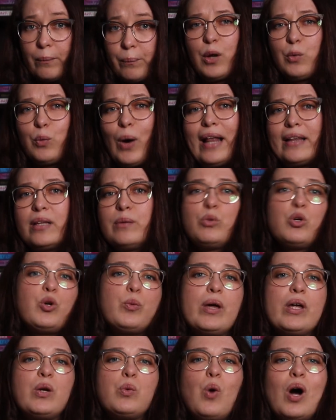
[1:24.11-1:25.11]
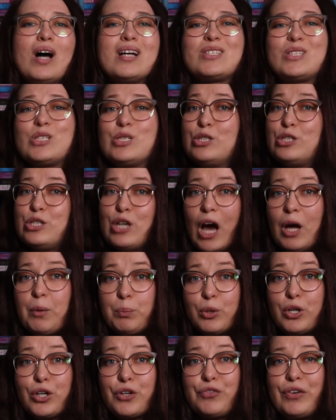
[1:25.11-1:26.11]
And while the movement was not
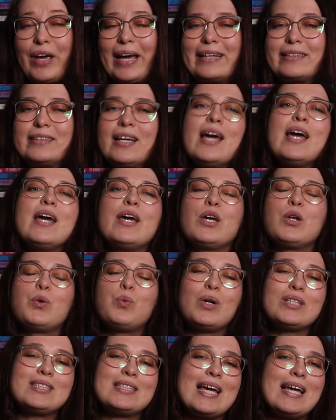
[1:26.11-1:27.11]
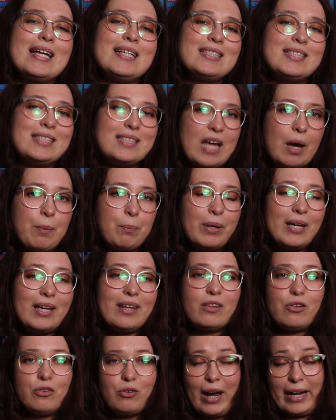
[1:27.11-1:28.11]
perfect, it was a step
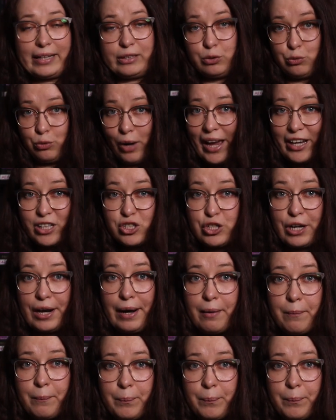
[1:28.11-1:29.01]
in the right direction.